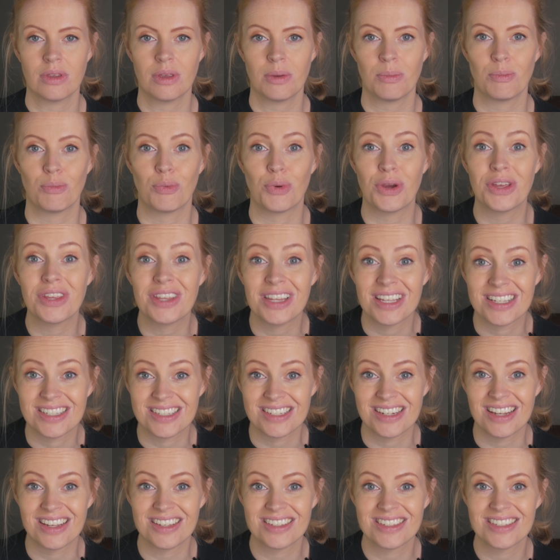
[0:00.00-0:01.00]

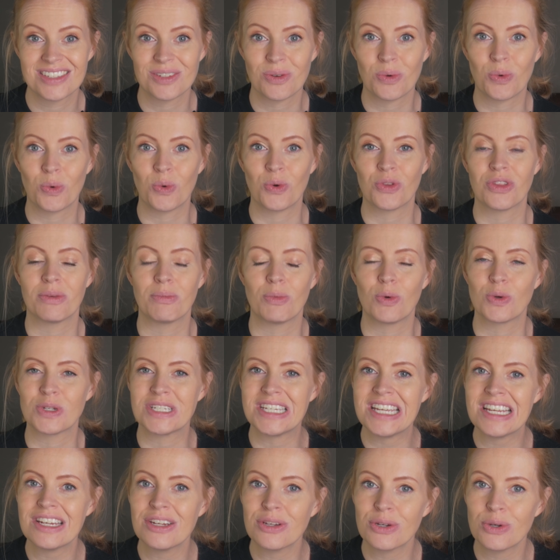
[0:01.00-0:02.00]
Breathlessness, or the more
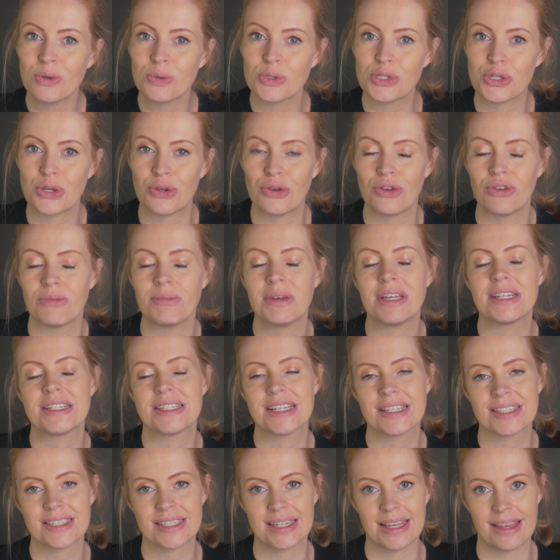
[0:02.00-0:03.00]
technical term,
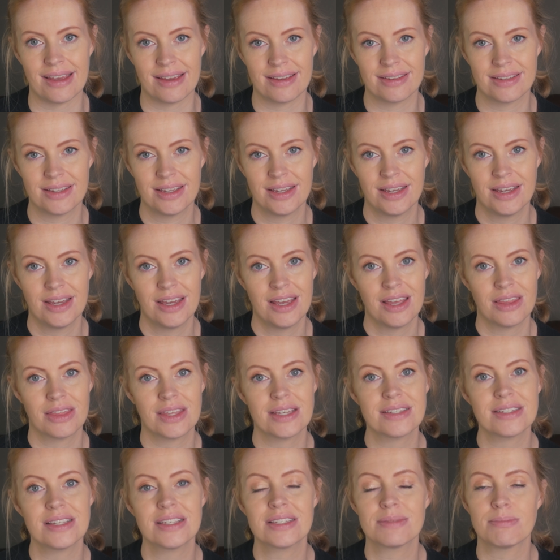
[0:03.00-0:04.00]
dyspnoea.
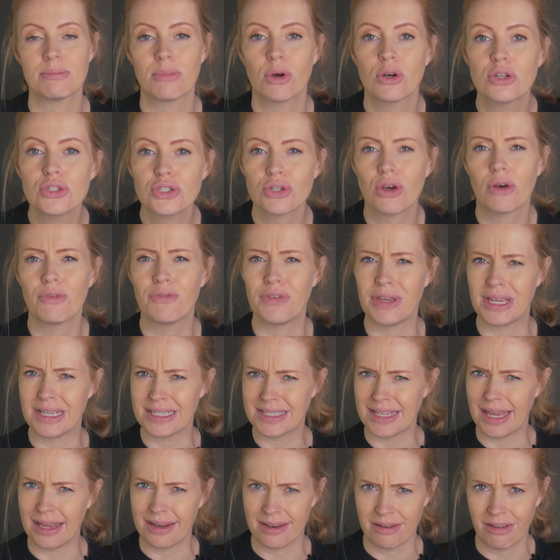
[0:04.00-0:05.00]
This is most obvious
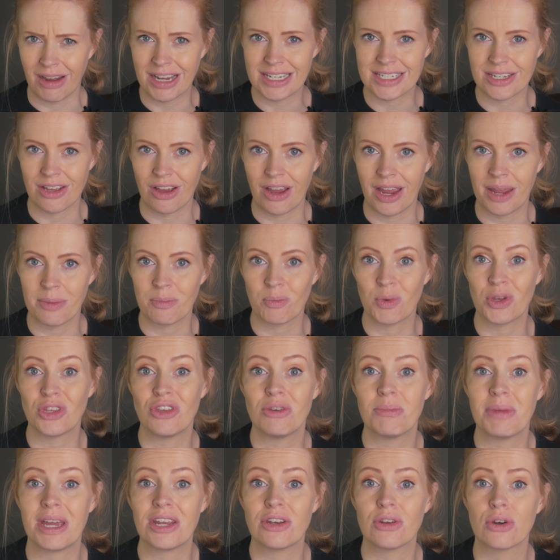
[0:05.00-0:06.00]
at night time, where you
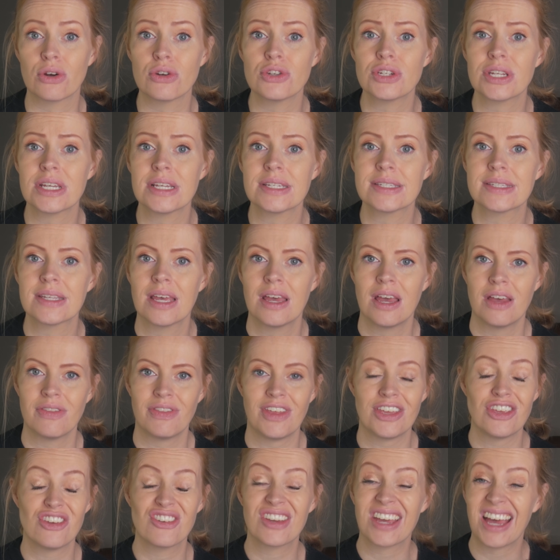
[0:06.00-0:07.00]
may notice
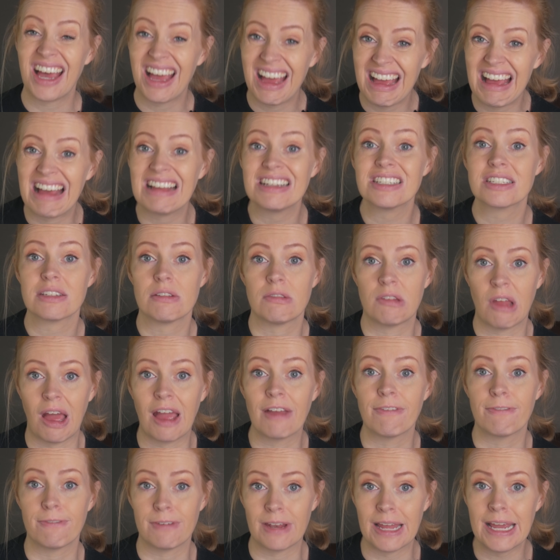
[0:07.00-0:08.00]
that you can't lie
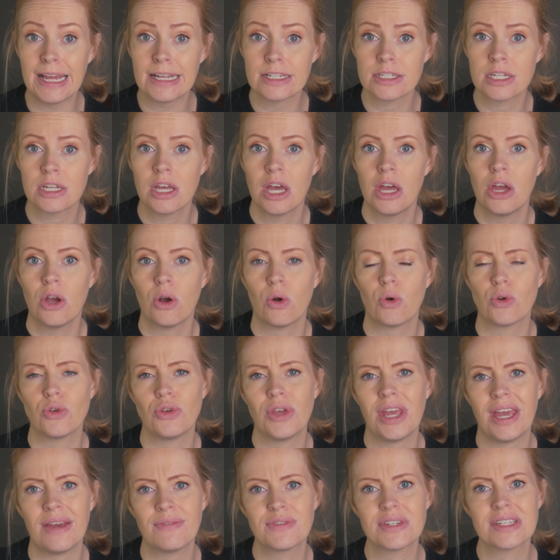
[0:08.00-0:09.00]
flat, or you
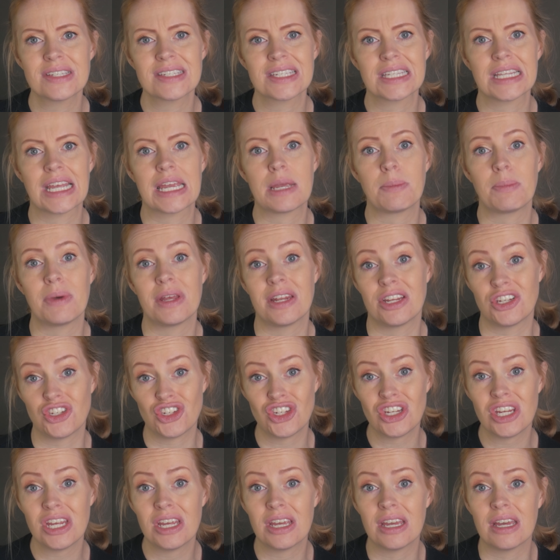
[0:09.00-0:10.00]
have to sleep in a
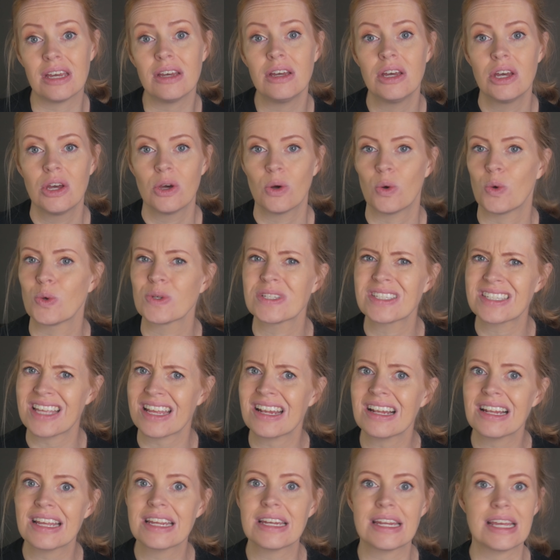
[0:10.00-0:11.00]
chair, or
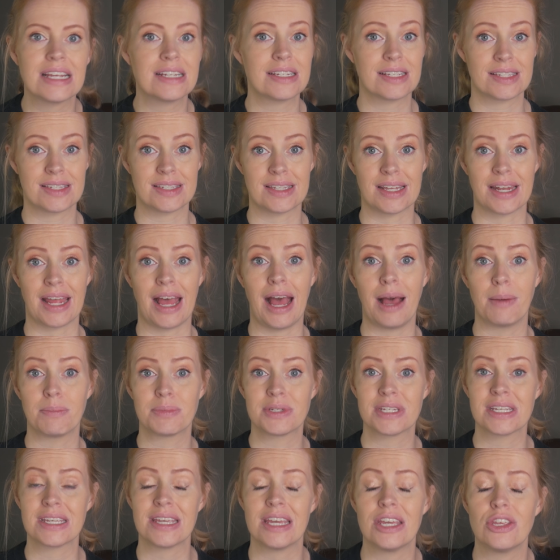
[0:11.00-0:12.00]
suddenly need to sit up
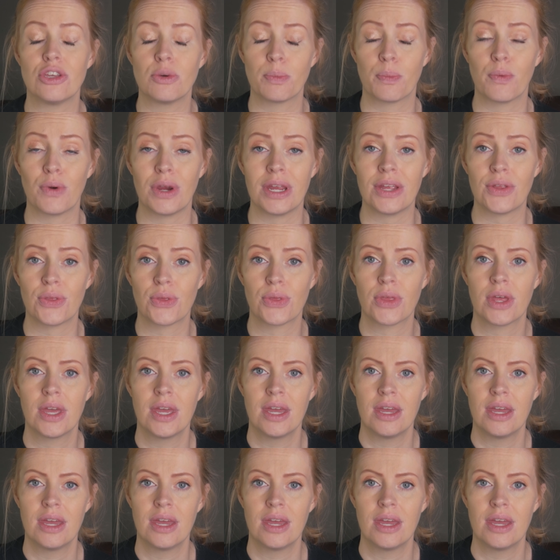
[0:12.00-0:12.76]
to get your breath.